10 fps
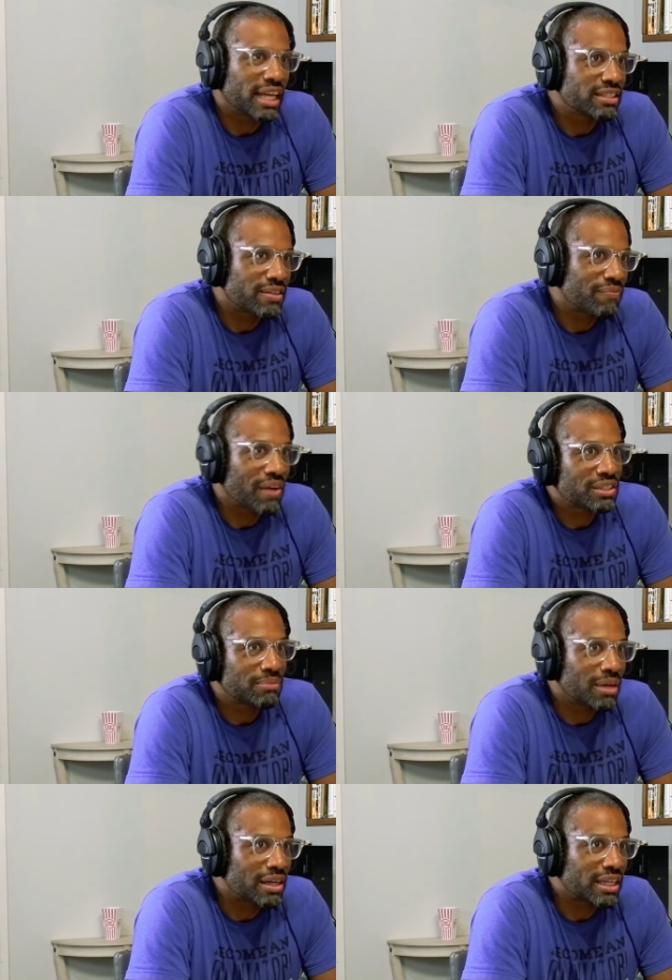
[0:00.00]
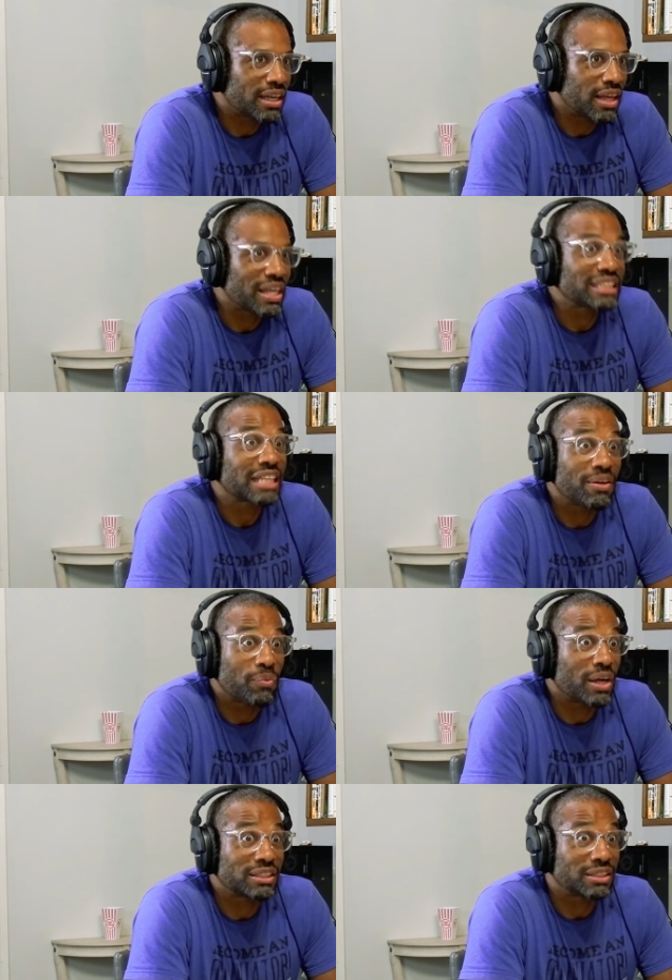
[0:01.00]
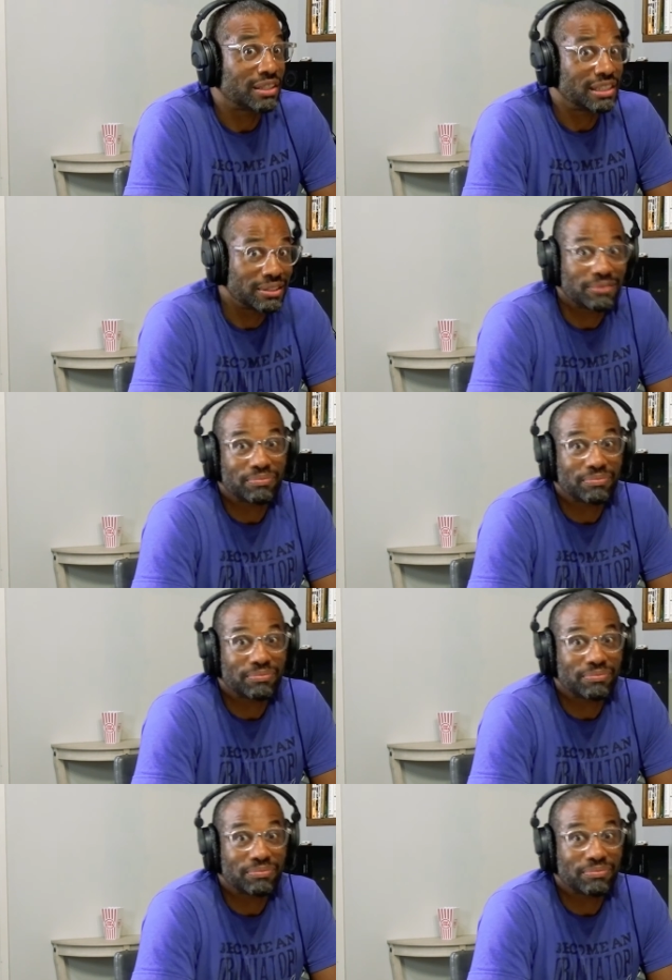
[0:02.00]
to get into the fashion market. And that's kind of where I started.